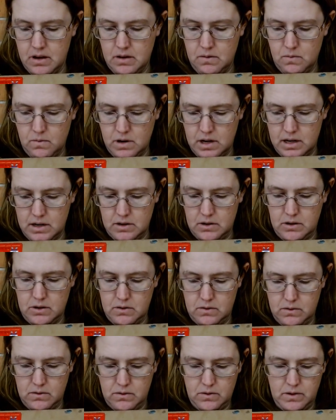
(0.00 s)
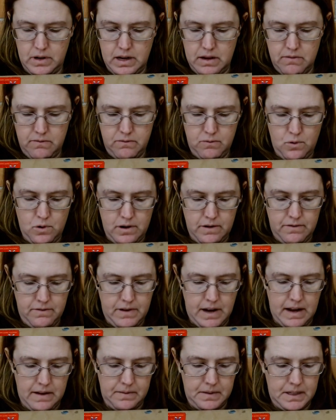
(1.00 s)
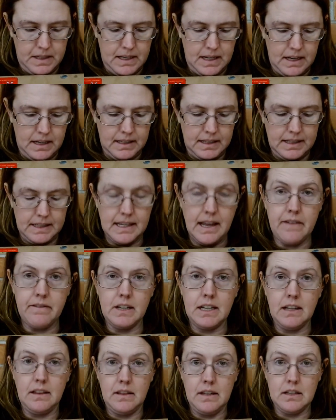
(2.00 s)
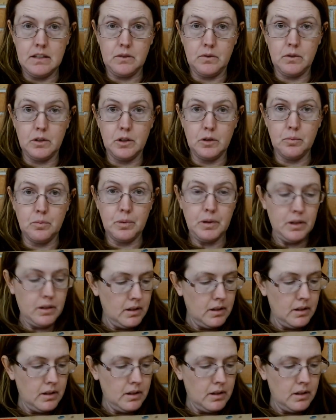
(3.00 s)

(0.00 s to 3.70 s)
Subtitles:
1, 2, 3, 4, 5, 6, 7 in this group